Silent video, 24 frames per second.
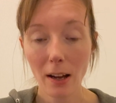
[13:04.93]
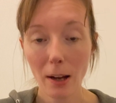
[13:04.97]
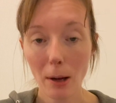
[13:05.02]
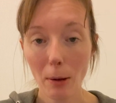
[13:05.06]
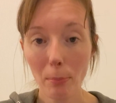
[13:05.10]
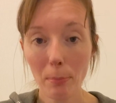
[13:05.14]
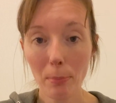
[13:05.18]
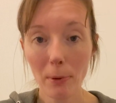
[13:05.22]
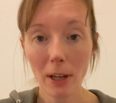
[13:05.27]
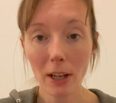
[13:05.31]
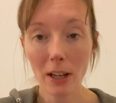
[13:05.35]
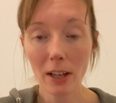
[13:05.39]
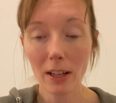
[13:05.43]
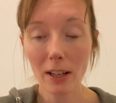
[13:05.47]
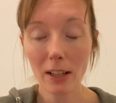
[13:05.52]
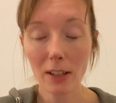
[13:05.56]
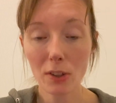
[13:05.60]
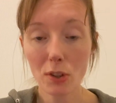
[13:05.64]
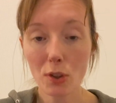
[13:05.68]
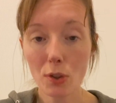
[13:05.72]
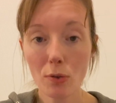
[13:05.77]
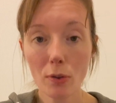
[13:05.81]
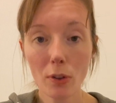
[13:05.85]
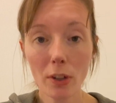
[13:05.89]
but
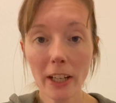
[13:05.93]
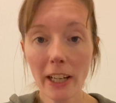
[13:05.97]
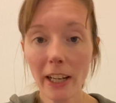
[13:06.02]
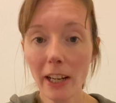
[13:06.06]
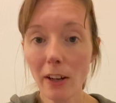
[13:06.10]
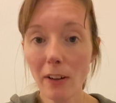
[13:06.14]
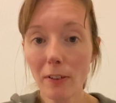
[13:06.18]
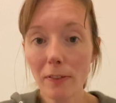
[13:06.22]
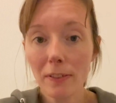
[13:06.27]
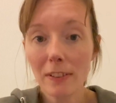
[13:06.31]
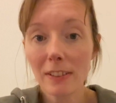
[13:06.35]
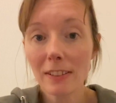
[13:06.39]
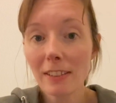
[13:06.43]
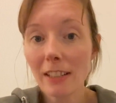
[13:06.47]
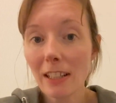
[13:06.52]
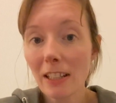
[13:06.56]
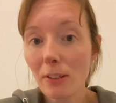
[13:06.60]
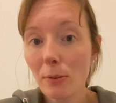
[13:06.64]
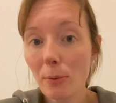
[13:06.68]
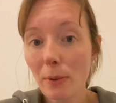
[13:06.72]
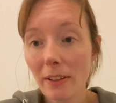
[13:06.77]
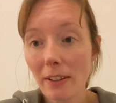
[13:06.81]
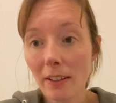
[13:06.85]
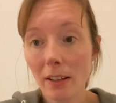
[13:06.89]
shrug it off instead
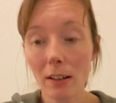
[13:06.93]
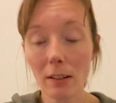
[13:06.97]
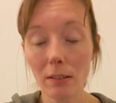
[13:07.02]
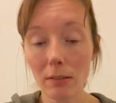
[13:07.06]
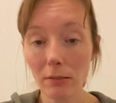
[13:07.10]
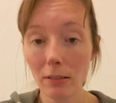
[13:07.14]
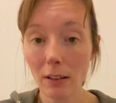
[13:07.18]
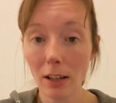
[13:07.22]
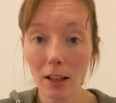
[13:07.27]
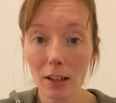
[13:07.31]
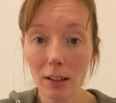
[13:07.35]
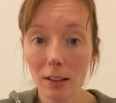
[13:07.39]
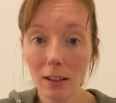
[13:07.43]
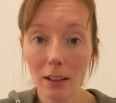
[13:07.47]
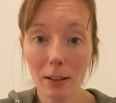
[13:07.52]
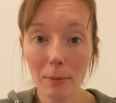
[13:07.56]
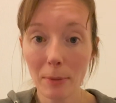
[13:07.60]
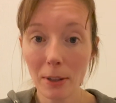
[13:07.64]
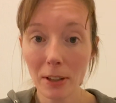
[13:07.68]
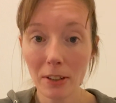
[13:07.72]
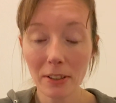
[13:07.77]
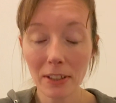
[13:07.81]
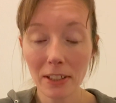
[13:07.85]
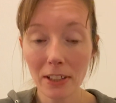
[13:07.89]
with, oh, I'm
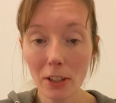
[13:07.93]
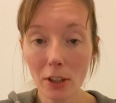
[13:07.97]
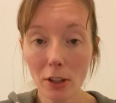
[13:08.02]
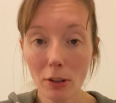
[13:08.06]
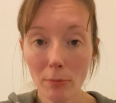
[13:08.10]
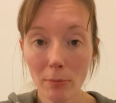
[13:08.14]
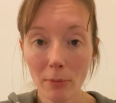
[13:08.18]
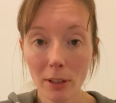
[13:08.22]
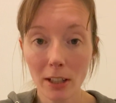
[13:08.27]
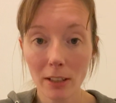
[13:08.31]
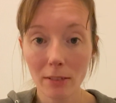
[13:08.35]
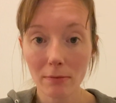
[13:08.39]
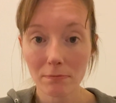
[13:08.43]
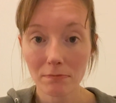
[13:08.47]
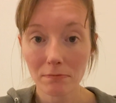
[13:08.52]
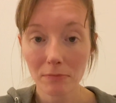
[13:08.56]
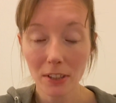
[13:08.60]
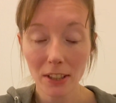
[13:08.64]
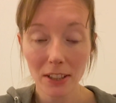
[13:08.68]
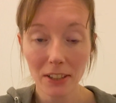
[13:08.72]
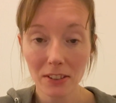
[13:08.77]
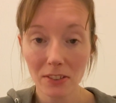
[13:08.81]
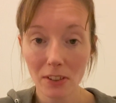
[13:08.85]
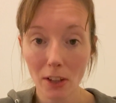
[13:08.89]
only human.
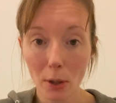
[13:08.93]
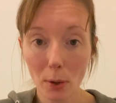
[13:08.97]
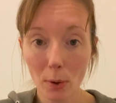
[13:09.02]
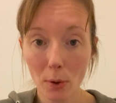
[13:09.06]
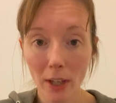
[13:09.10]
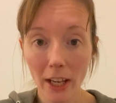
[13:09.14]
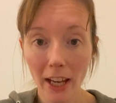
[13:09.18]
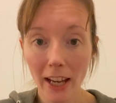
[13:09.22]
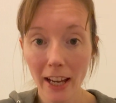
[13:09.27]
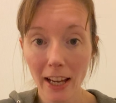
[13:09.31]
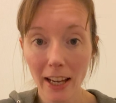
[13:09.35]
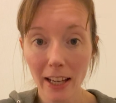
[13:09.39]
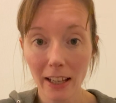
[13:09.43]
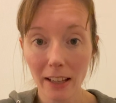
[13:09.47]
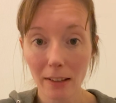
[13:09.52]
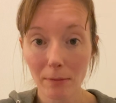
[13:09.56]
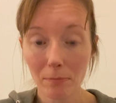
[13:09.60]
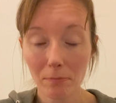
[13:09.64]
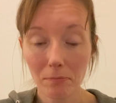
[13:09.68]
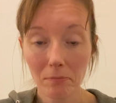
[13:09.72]
It's okay.